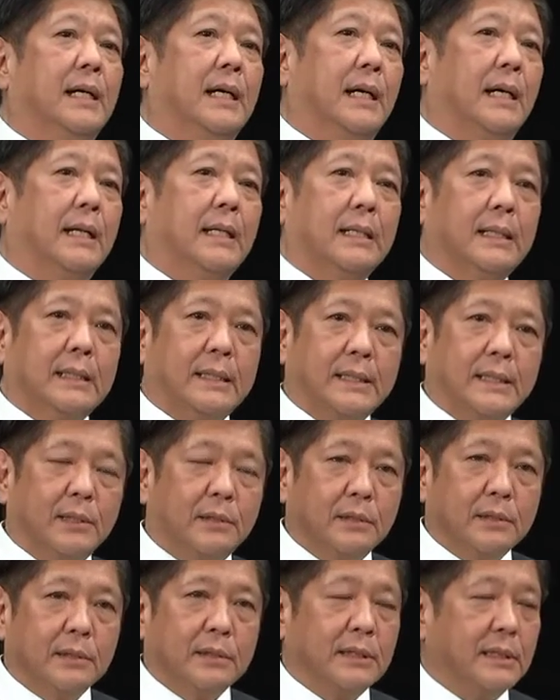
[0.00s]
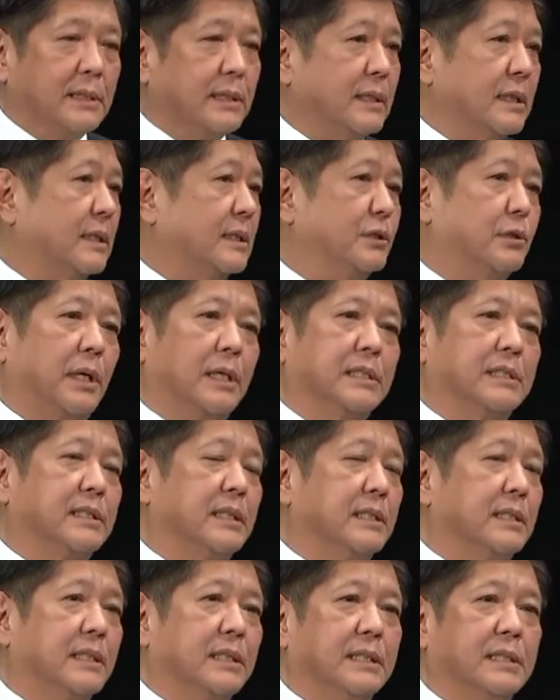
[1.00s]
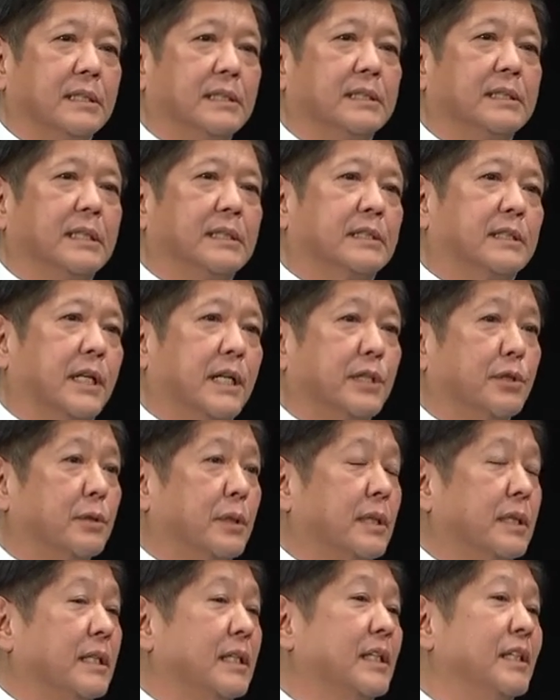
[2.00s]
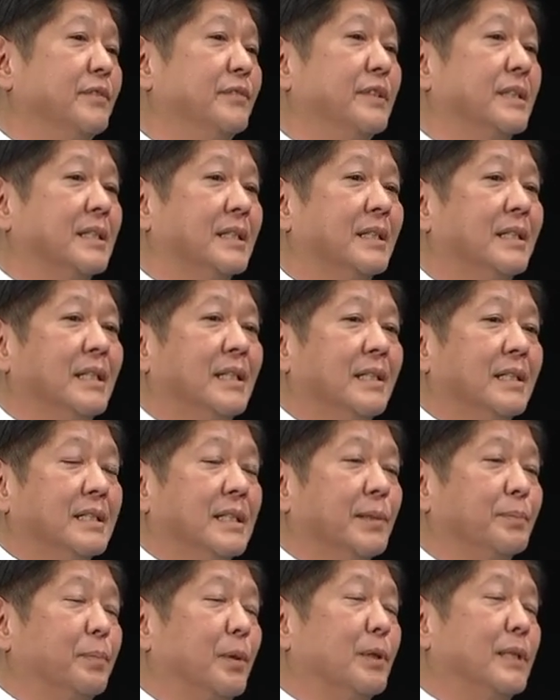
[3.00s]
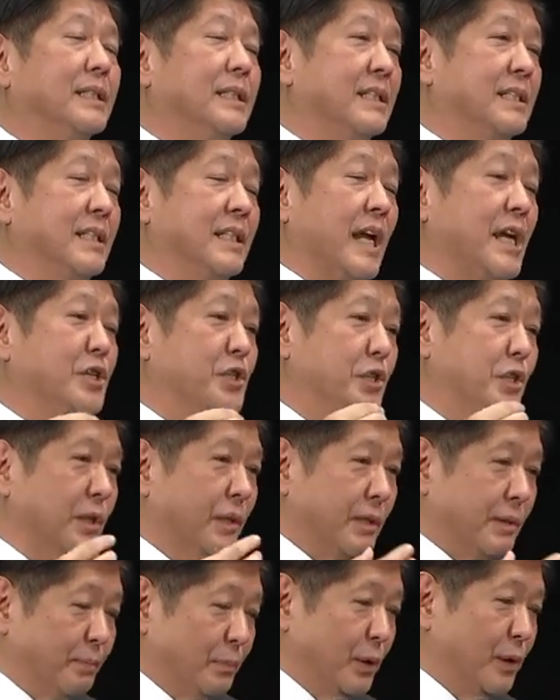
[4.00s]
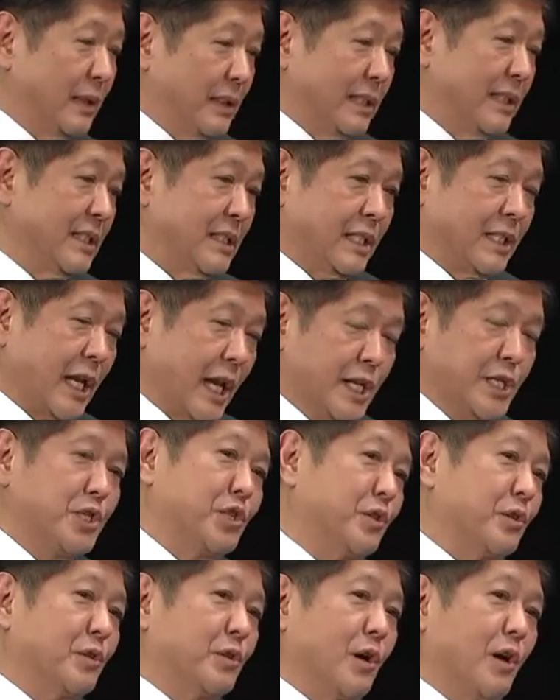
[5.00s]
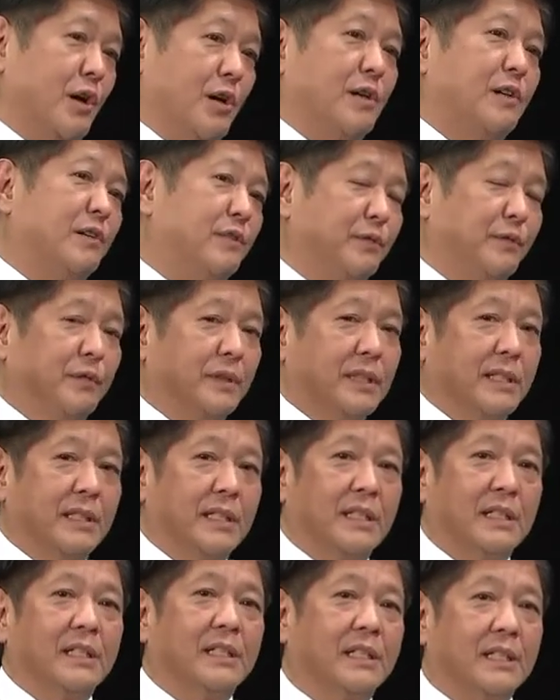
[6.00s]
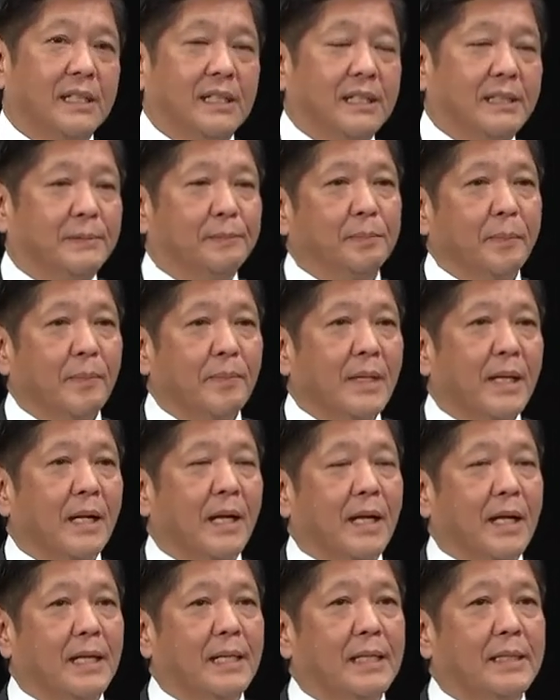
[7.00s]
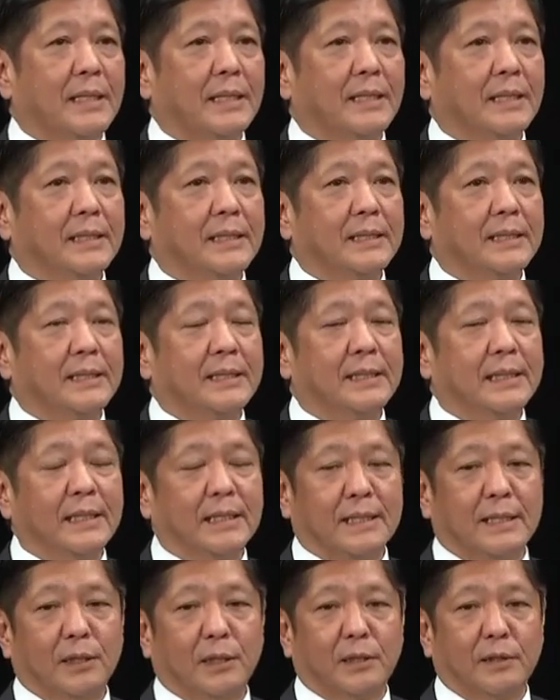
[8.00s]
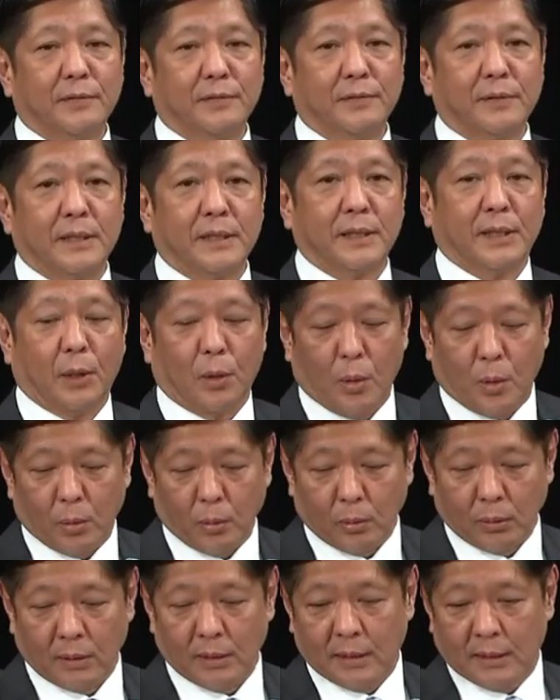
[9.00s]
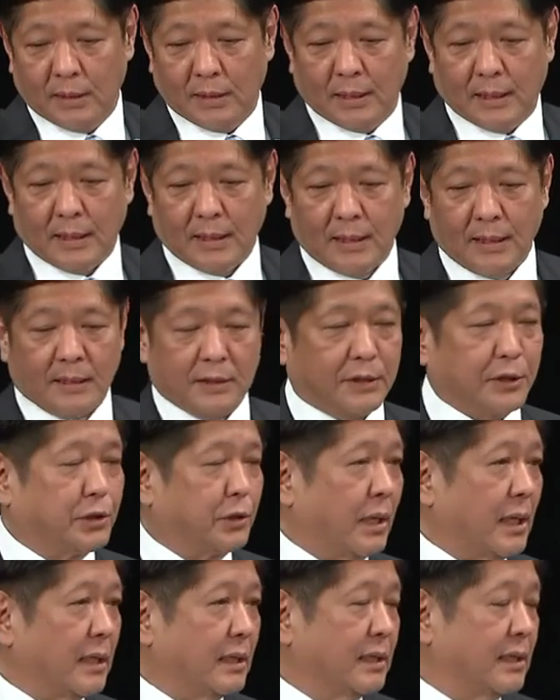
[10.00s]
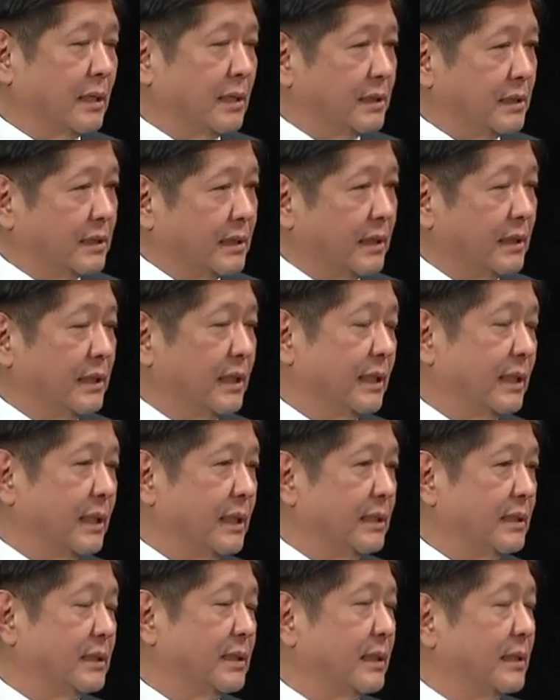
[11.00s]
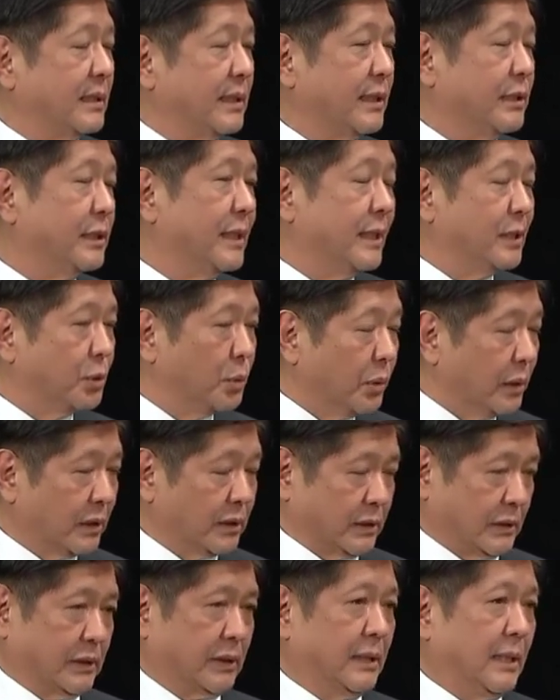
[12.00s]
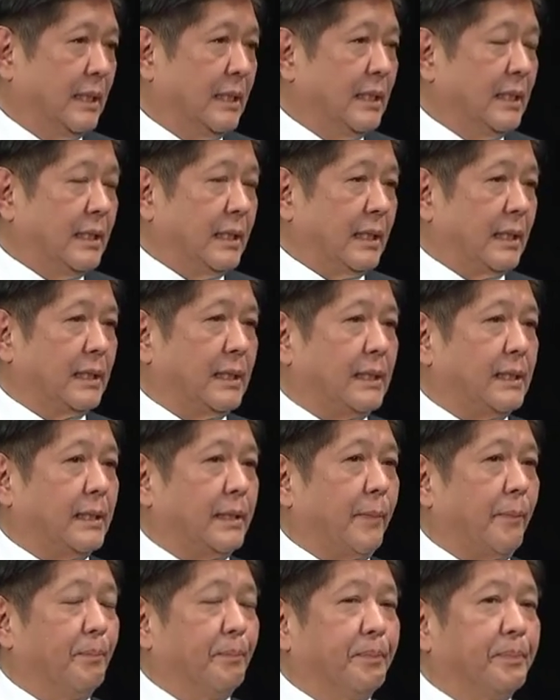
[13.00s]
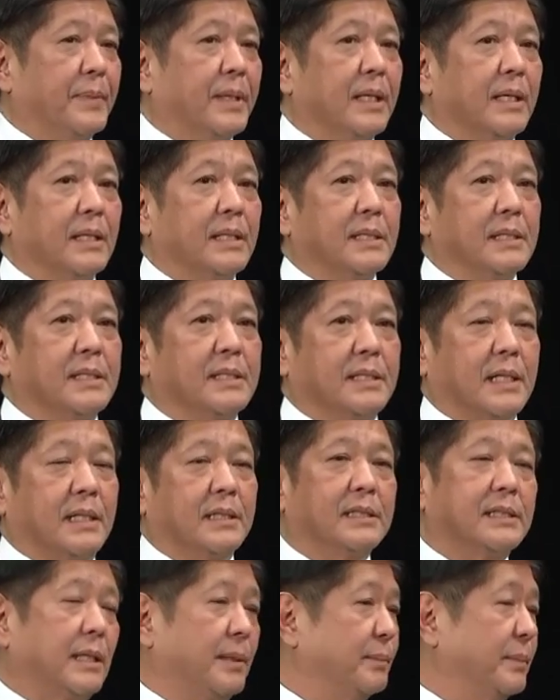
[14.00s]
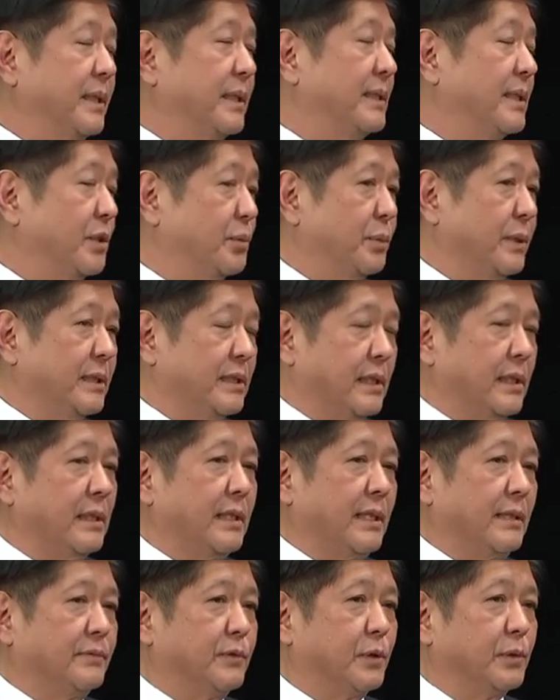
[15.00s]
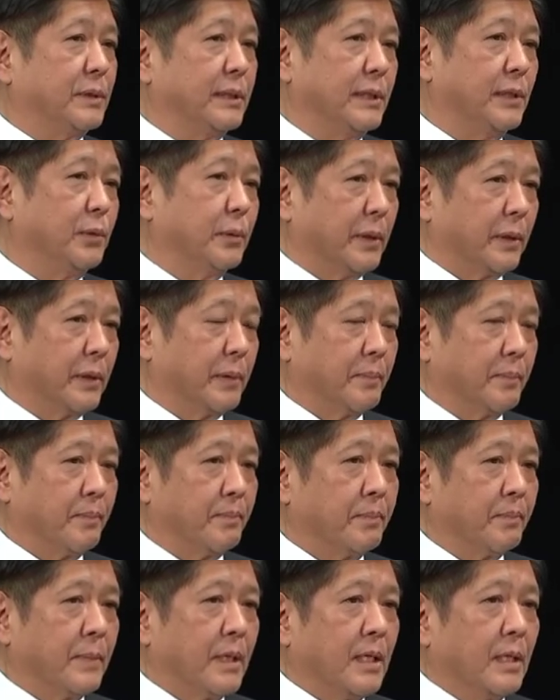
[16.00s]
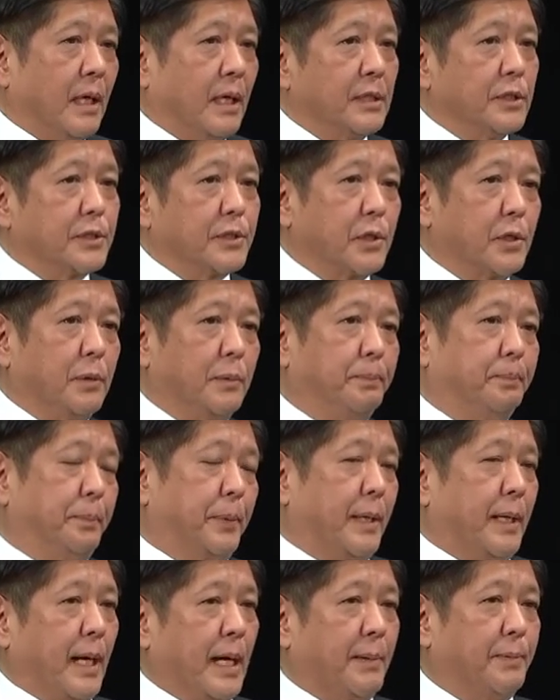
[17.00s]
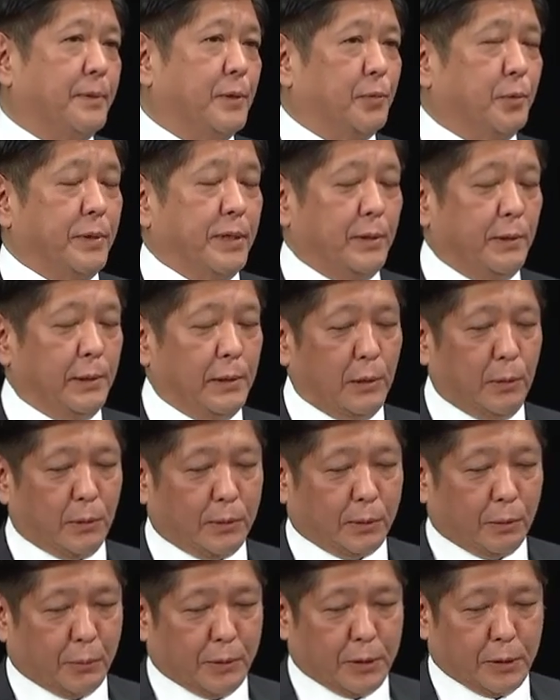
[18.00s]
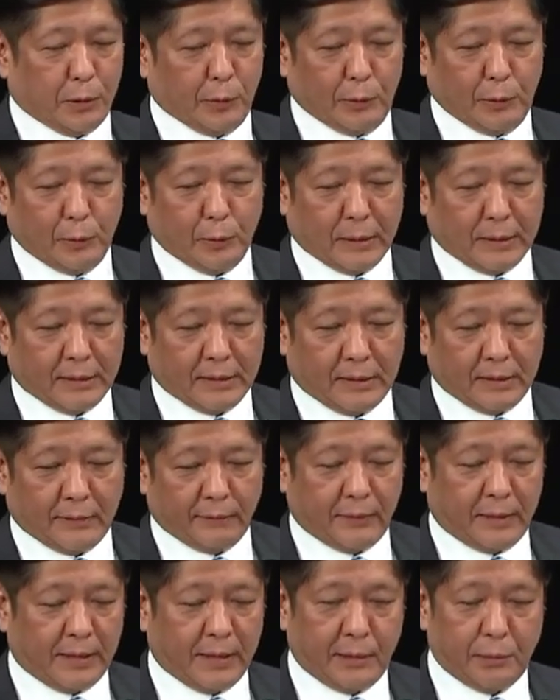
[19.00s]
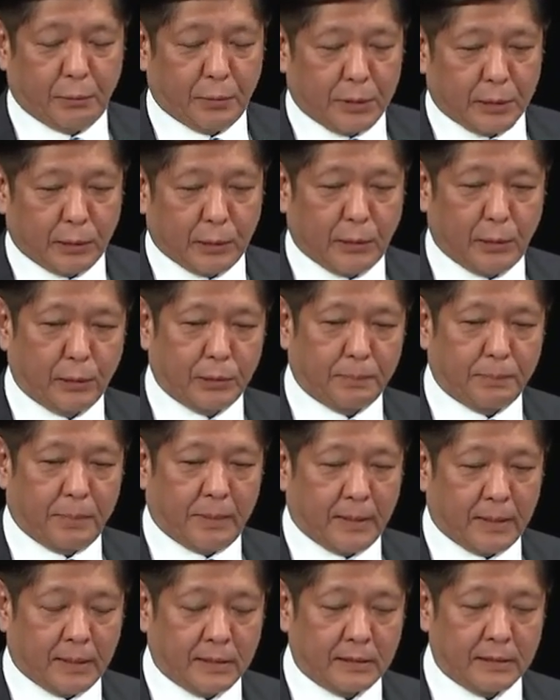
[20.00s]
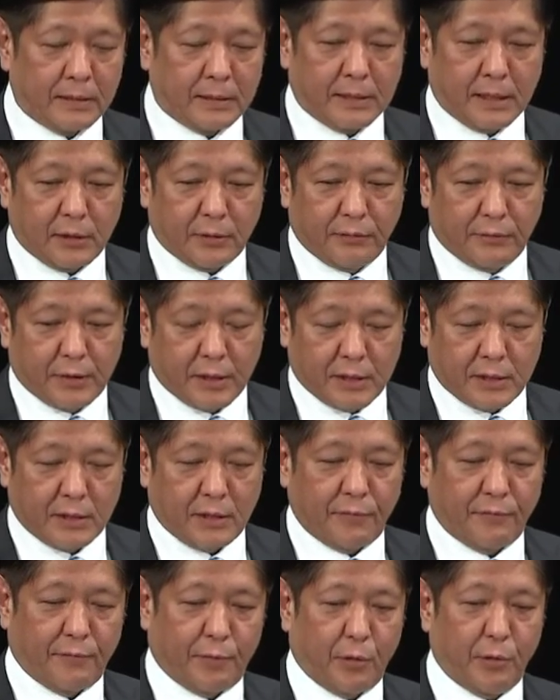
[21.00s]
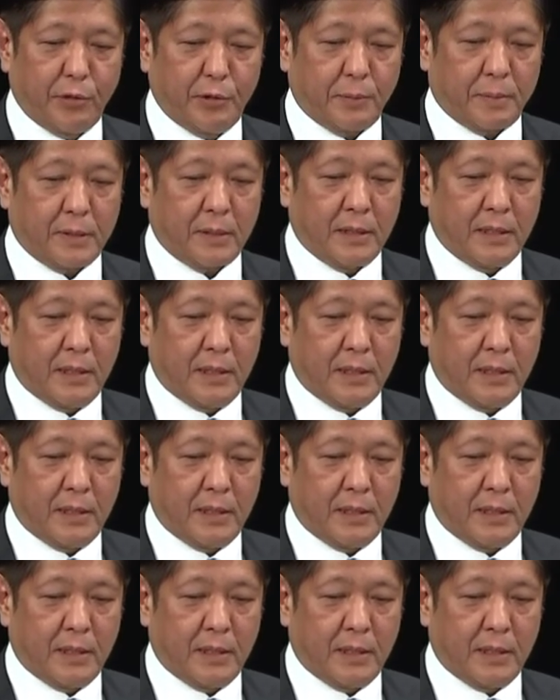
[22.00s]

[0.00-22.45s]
uh, on the uh, drug syndicates, etc. Even the politicization, politicization of the uh, uh of the whole uh, drug uh, syndicates and their networks um, is something that we still have to deal with. And so perhaps we look, we should look at it. Eh, we should look instead of just enforcement,